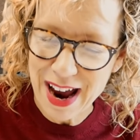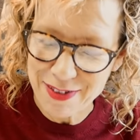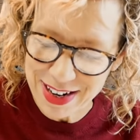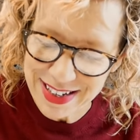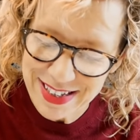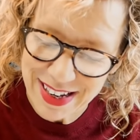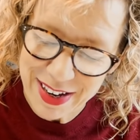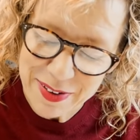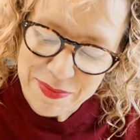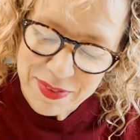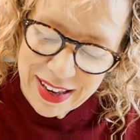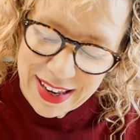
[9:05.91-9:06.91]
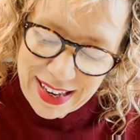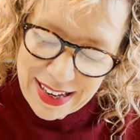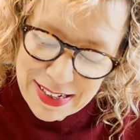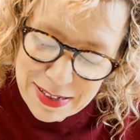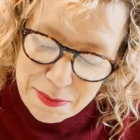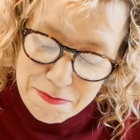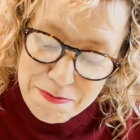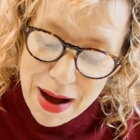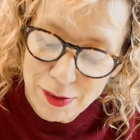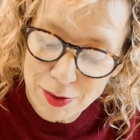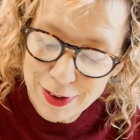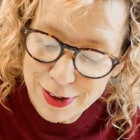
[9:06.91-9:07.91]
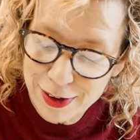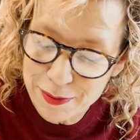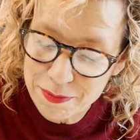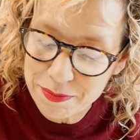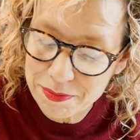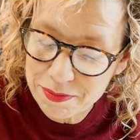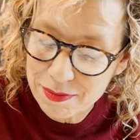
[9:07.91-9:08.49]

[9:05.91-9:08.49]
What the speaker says: character is Malcolm.